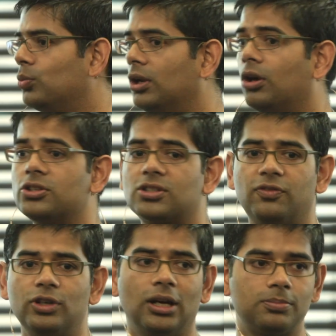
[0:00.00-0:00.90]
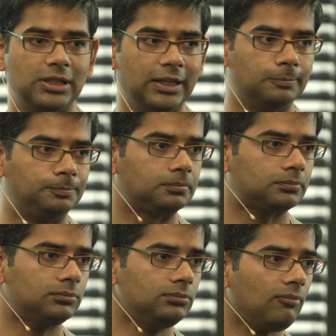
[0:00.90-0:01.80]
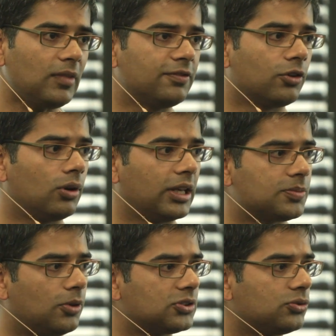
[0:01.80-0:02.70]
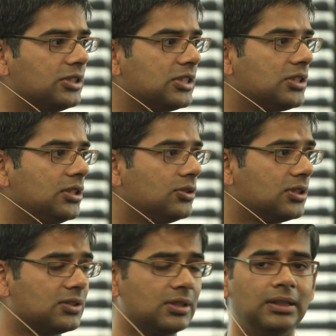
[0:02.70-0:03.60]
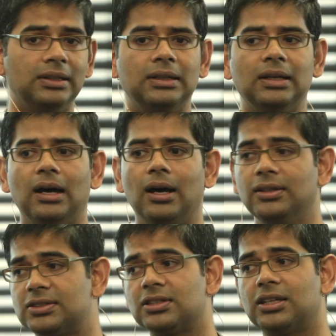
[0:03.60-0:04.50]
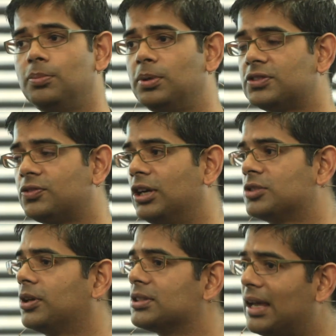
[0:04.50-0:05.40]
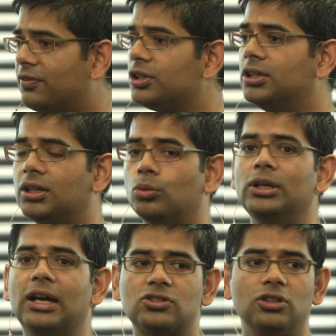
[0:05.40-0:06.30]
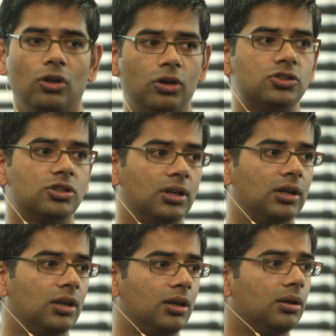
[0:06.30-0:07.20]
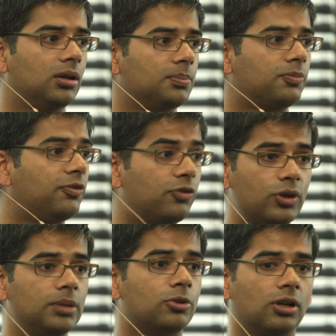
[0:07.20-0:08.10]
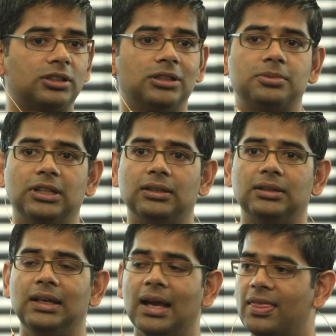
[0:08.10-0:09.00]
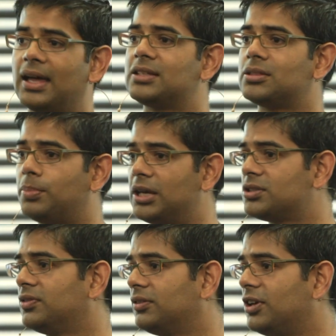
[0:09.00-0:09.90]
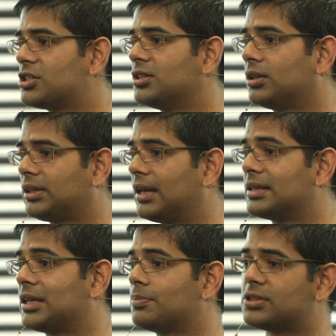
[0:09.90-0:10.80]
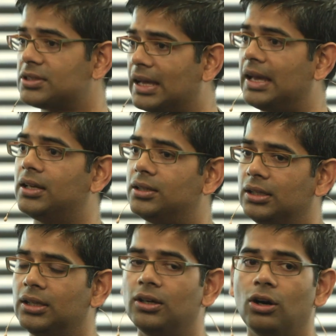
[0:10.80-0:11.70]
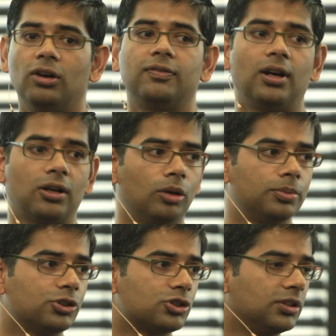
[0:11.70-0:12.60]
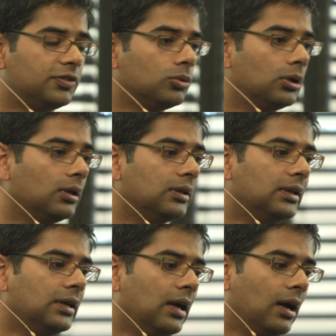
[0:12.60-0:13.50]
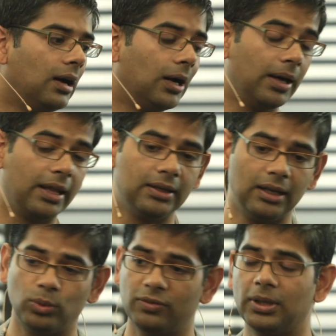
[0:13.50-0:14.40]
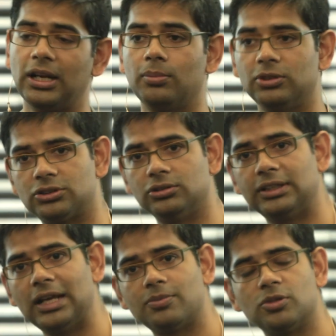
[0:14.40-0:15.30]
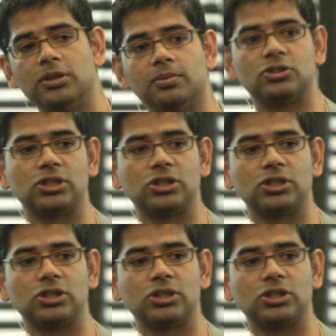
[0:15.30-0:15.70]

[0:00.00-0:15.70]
we launched a free update for all Xbox 360 users. This is a key piece for us because every year we actually launch a free product update, and that is the pace of innovation that has kept us ahead of our competition, if you will. And we've been able to adapt to people's